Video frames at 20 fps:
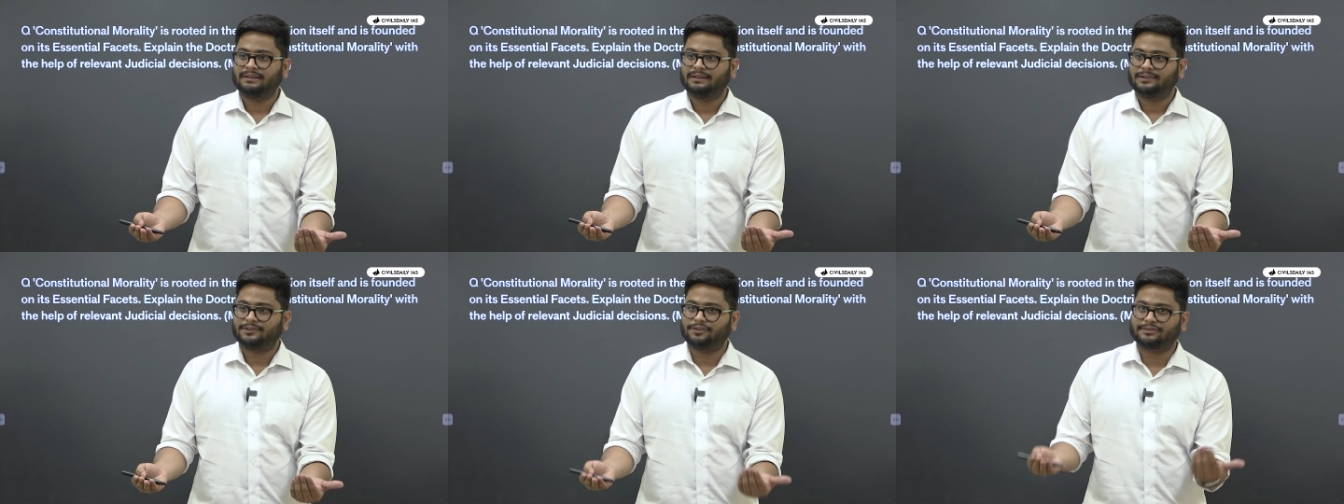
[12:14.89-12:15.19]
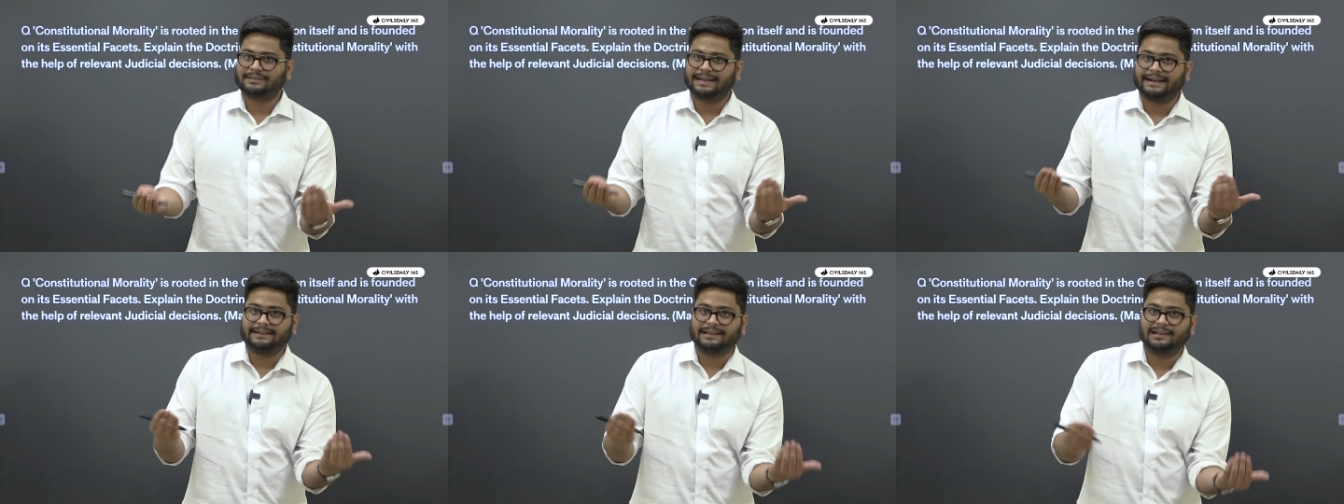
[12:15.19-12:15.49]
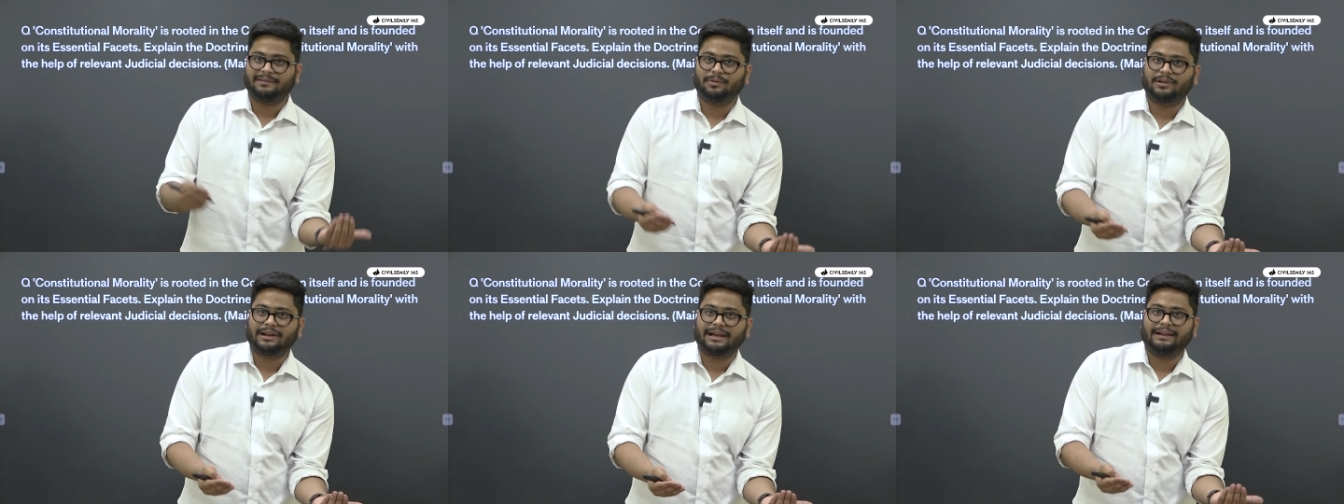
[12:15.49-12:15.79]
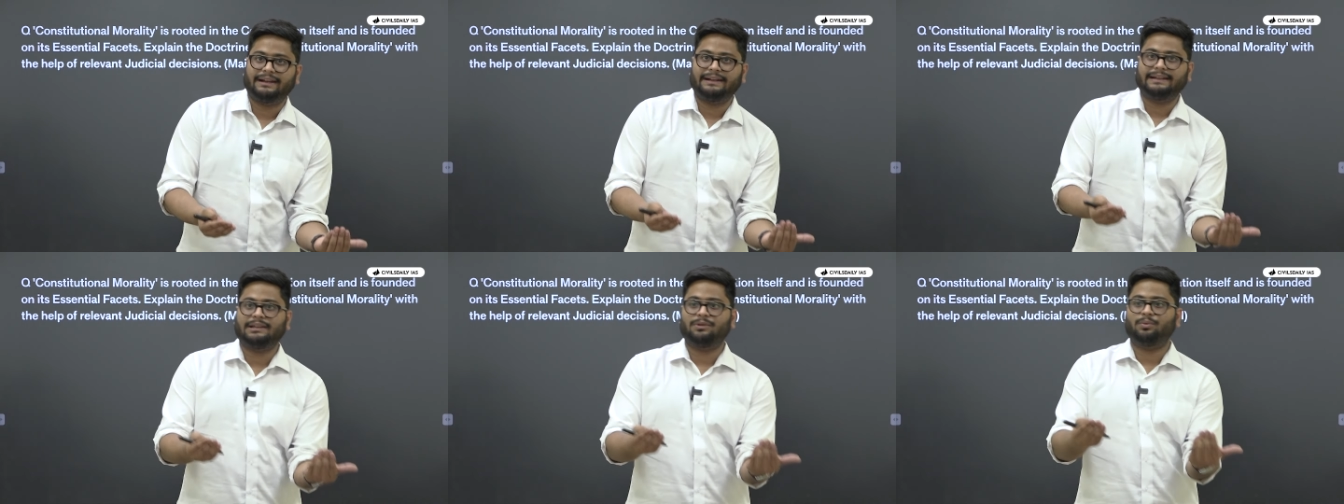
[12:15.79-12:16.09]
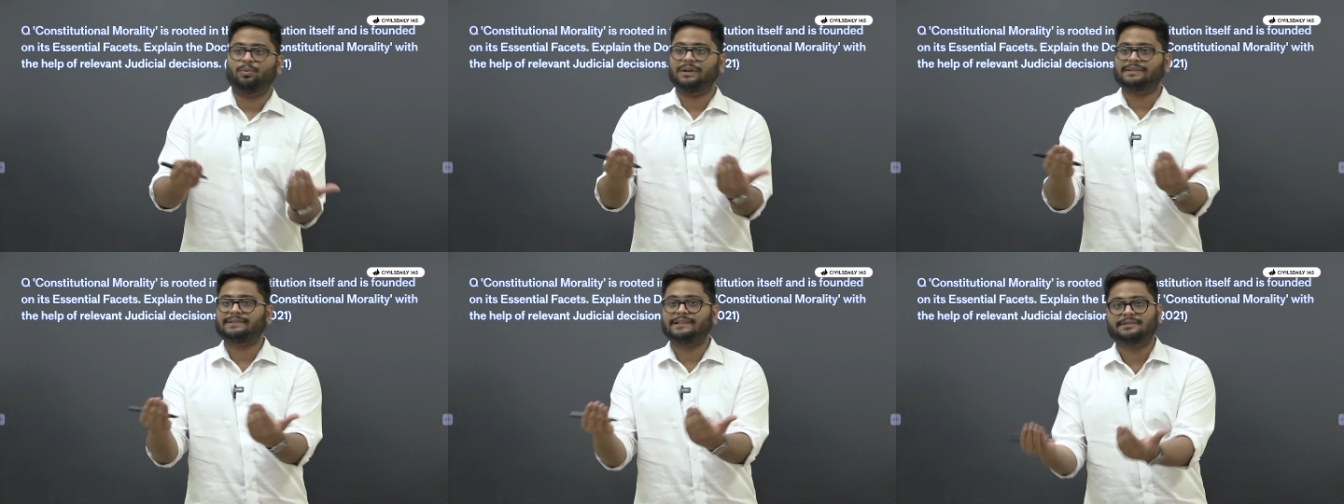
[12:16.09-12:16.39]
societal morality
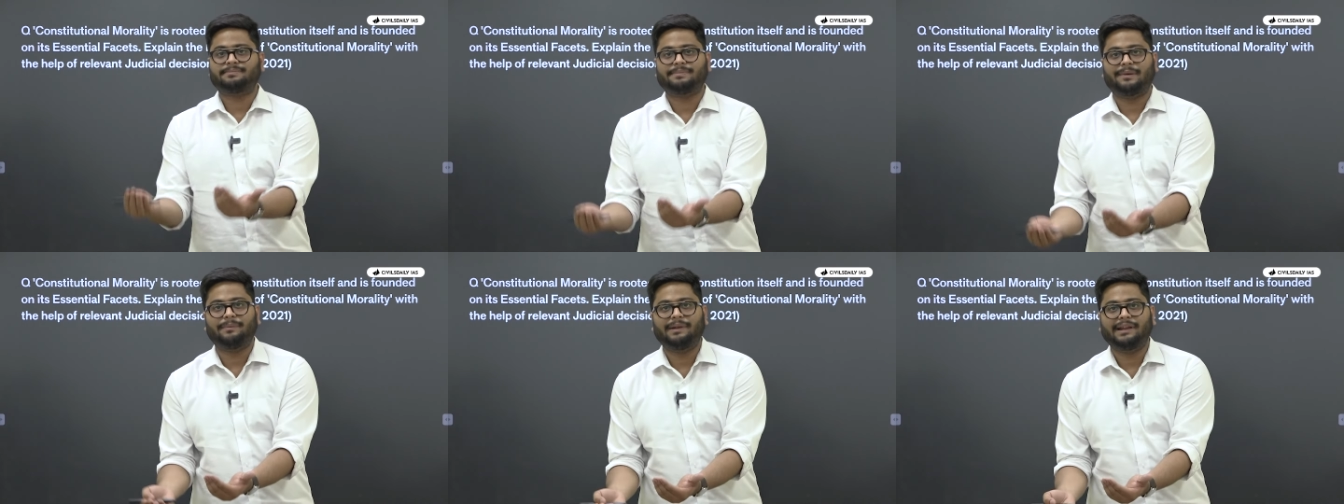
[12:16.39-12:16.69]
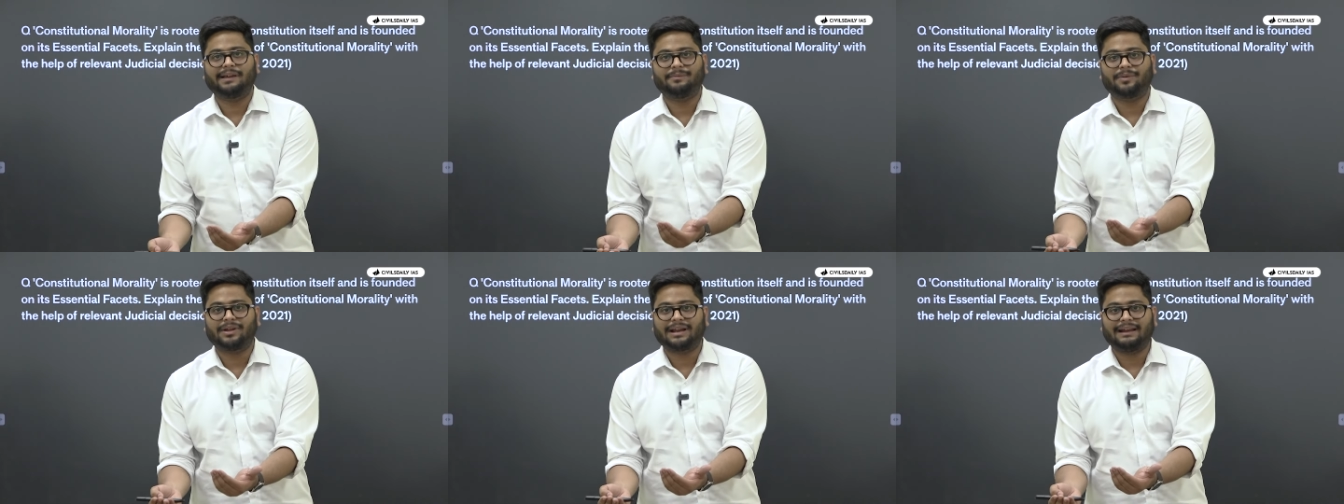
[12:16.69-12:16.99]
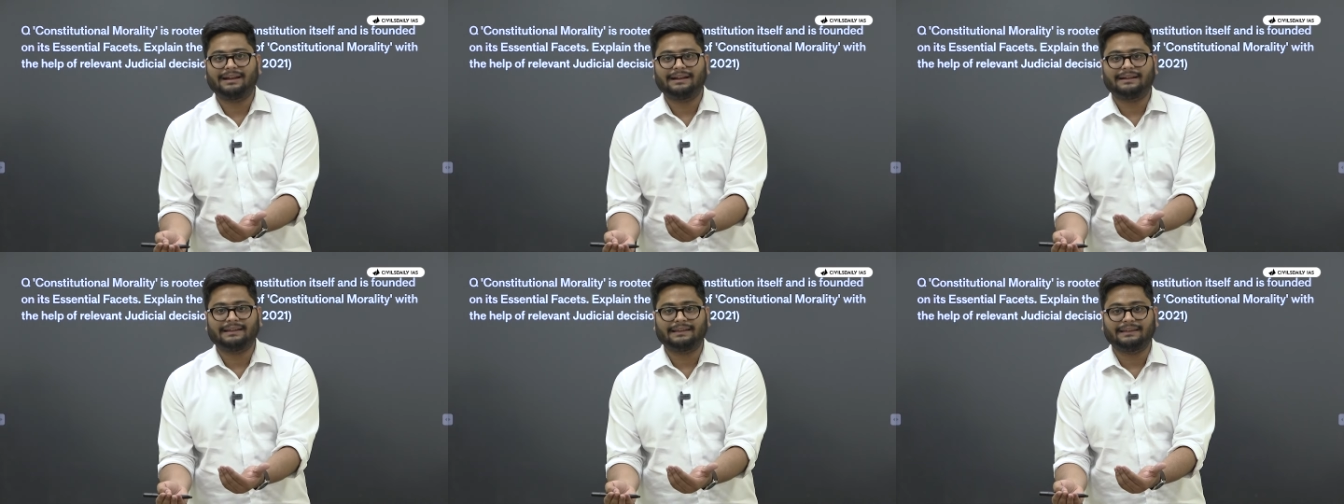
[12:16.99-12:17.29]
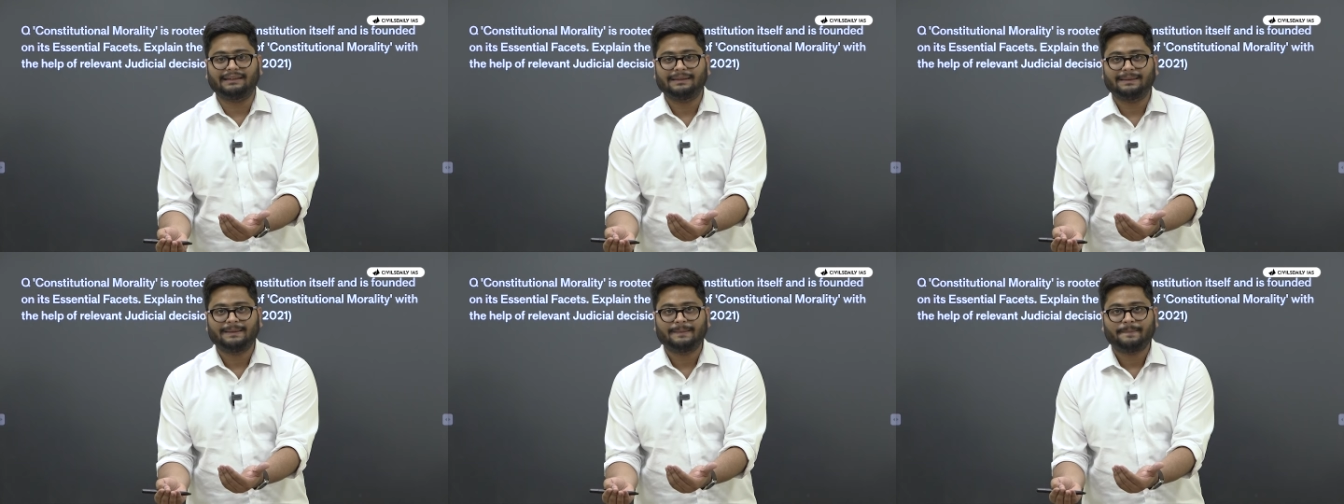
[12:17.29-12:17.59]
versus public morality.